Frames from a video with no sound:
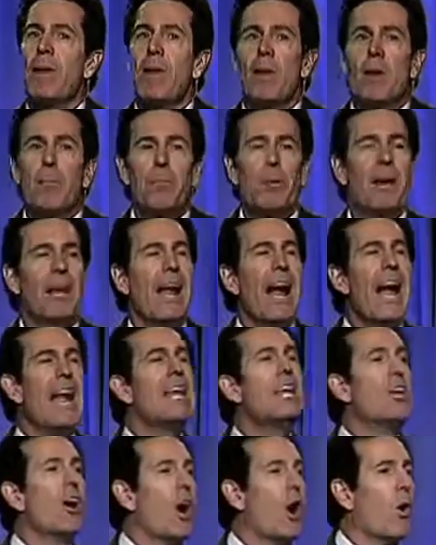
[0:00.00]
But I
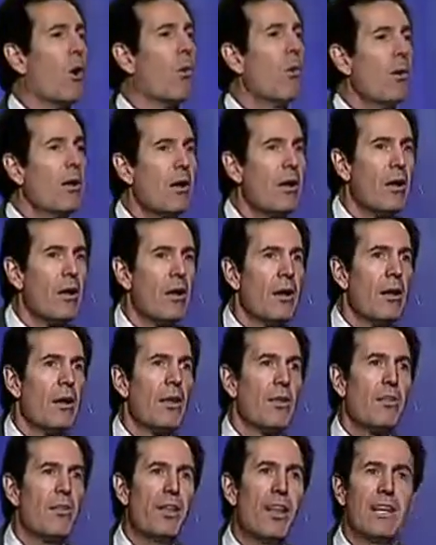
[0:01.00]
know
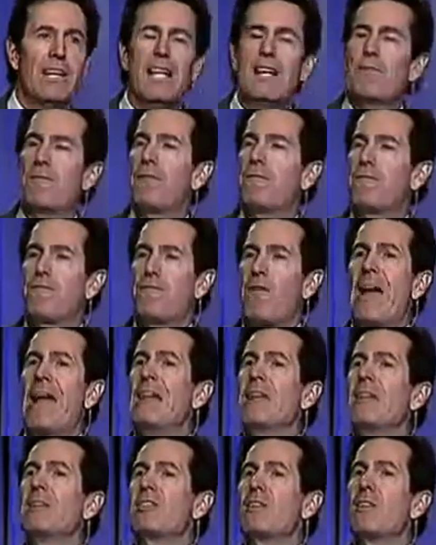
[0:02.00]
that even
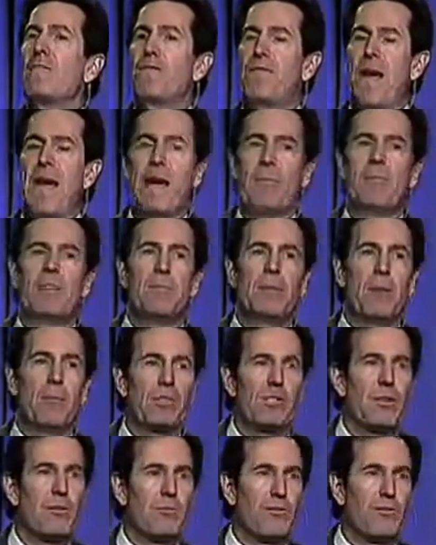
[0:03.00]
friends and family members at